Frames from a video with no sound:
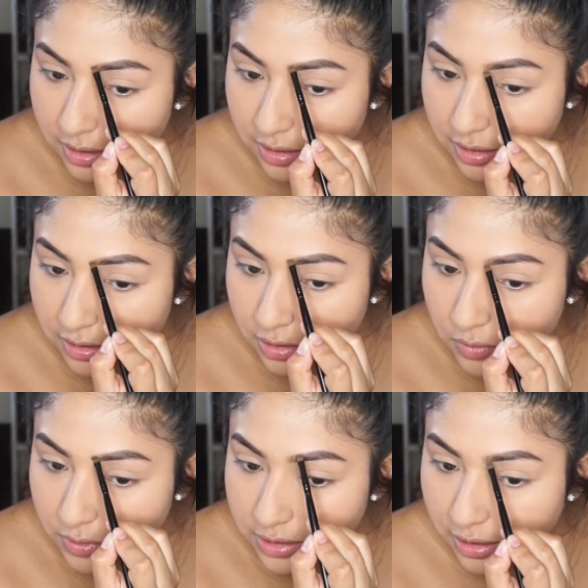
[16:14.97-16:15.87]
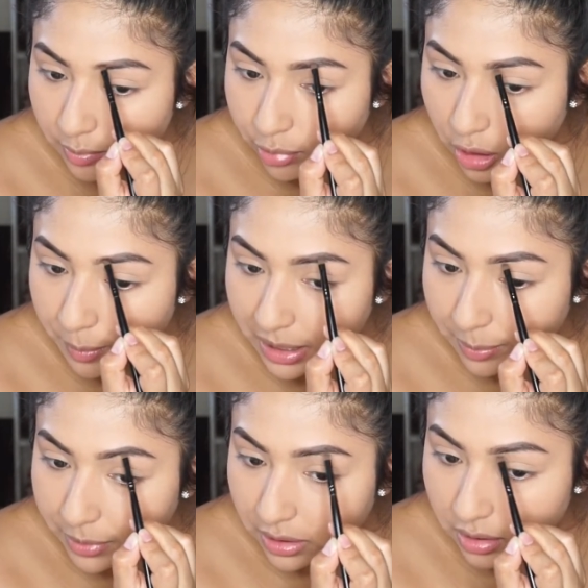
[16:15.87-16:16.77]
thing that they do with like brow
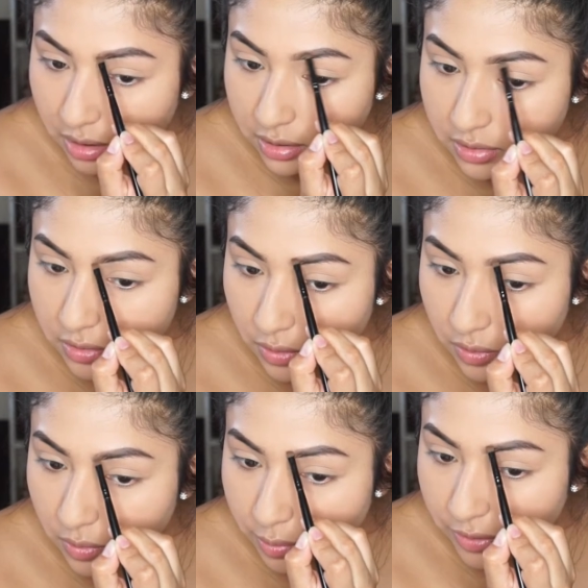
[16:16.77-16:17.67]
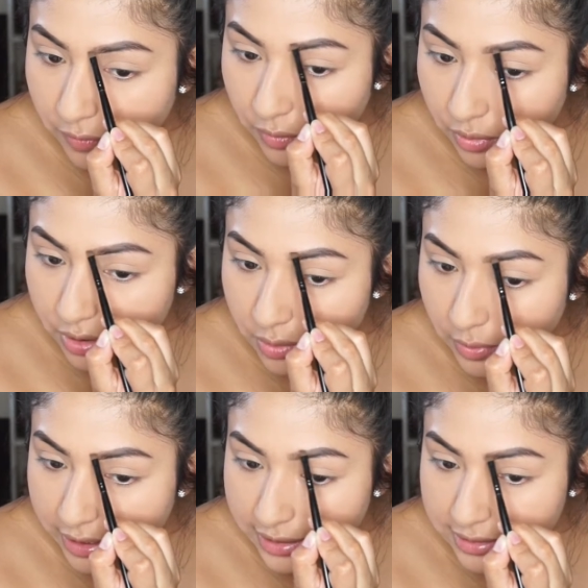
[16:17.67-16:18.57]
mapping, and so before they
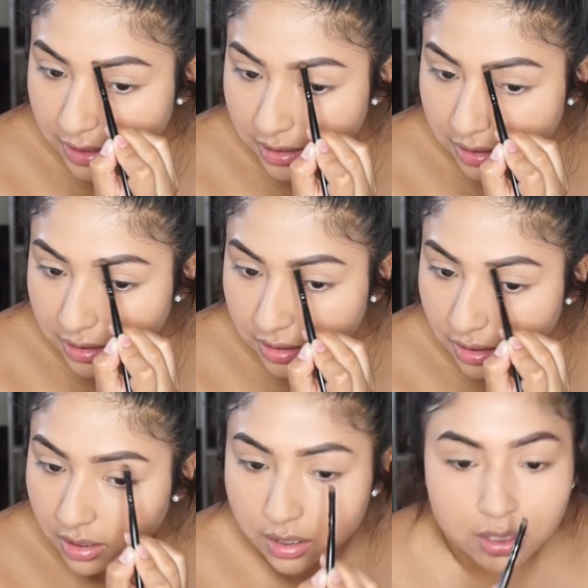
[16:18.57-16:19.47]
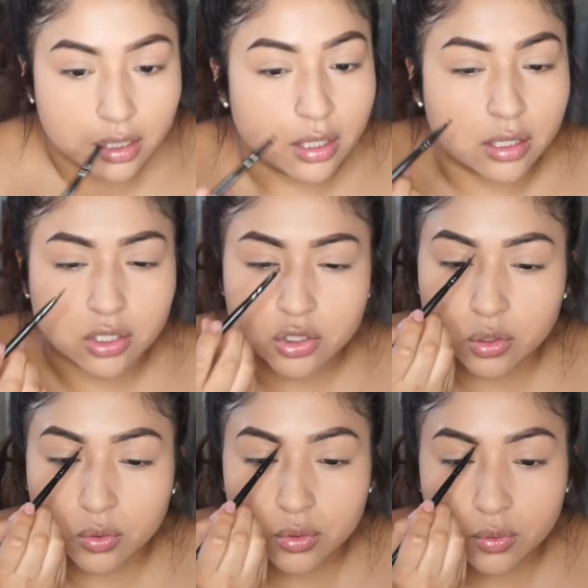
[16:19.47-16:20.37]
wax anything, they
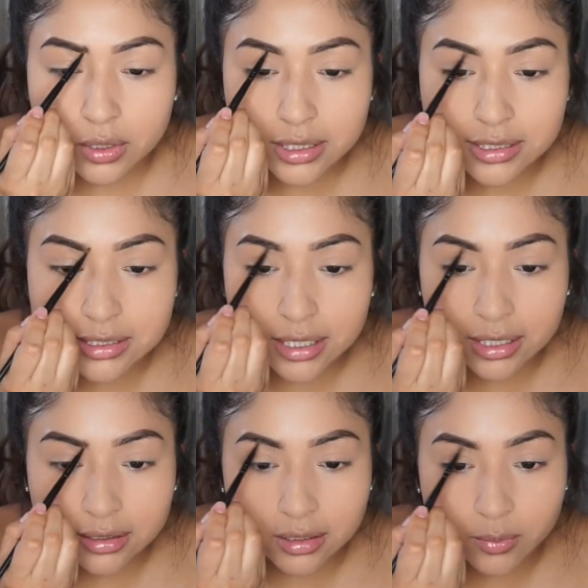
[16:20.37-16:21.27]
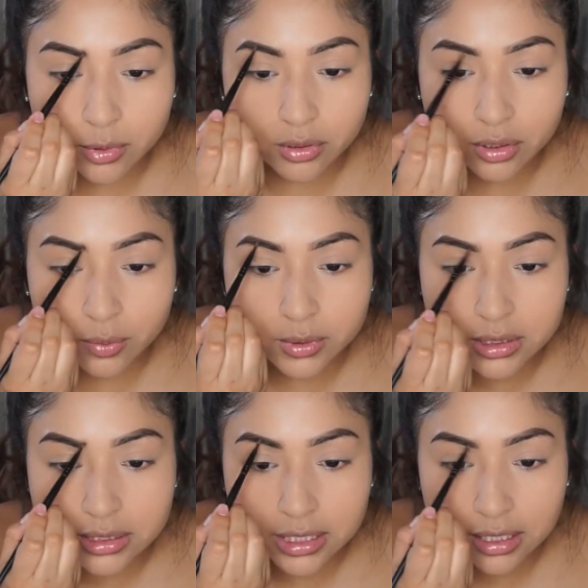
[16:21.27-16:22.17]
show you exactly what they're going
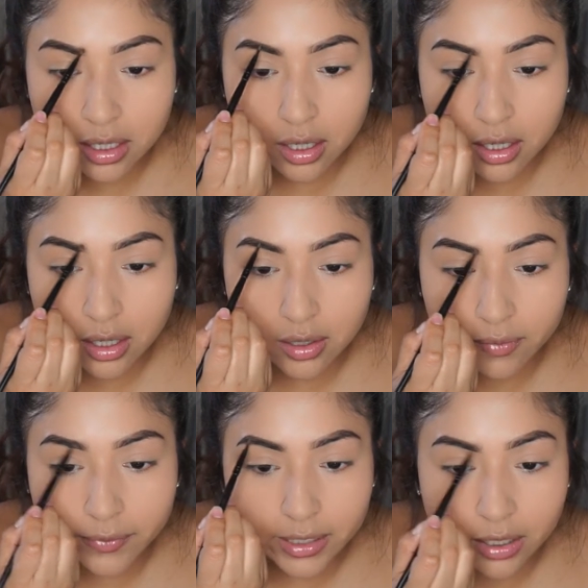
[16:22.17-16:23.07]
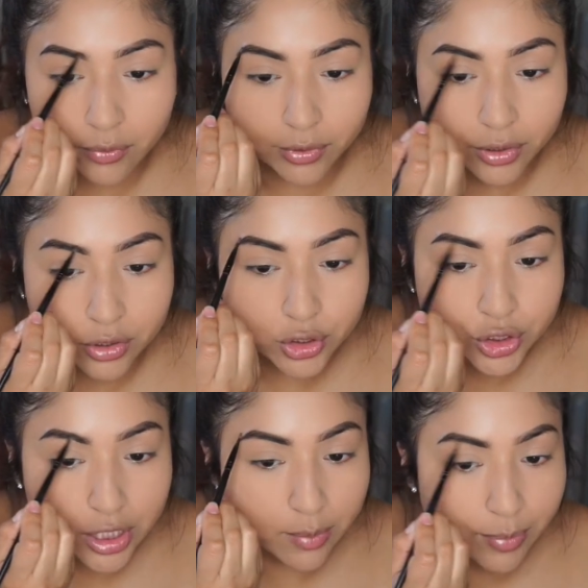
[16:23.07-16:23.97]
to take off and how they're going to
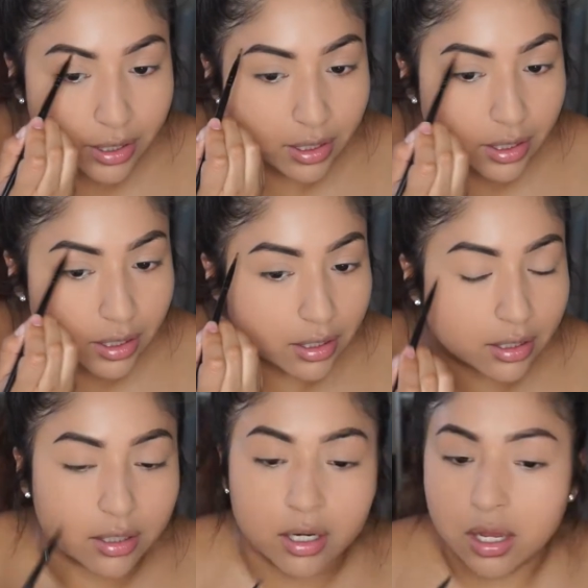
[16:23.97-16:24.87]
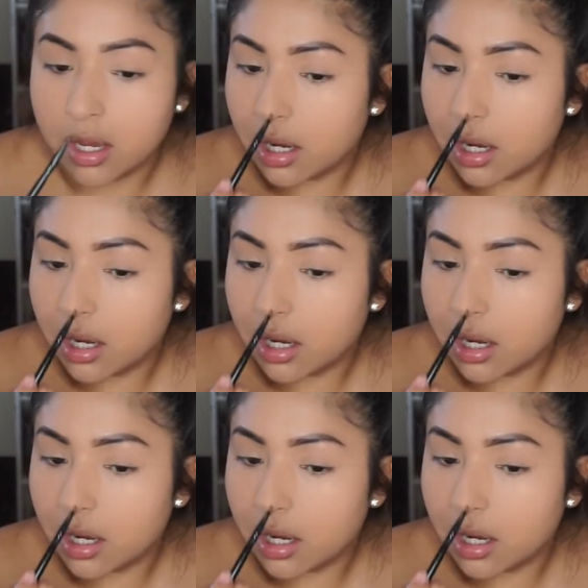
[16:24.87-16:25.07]
shape it and